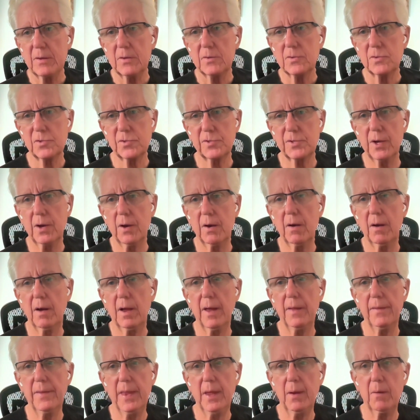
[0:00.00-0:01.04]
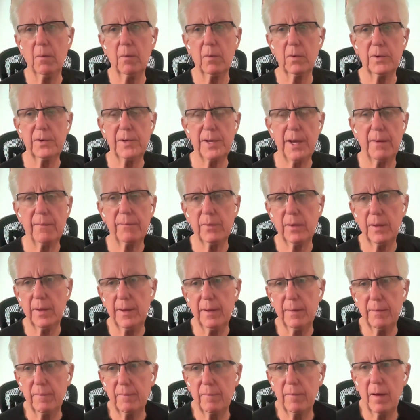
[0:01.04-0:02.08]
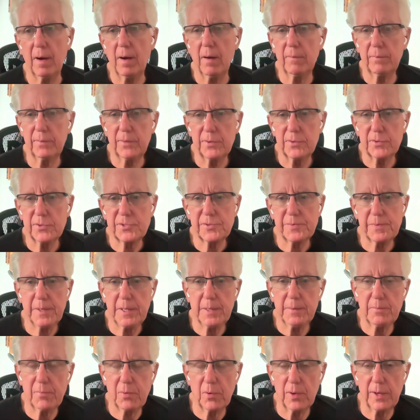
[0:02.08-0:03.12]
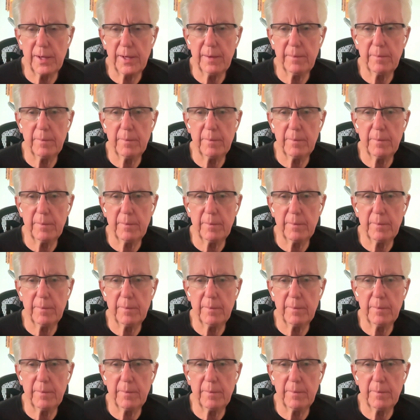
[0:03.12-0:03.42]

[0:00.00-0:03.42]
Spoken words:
So, and they were definitely involved in speed breeding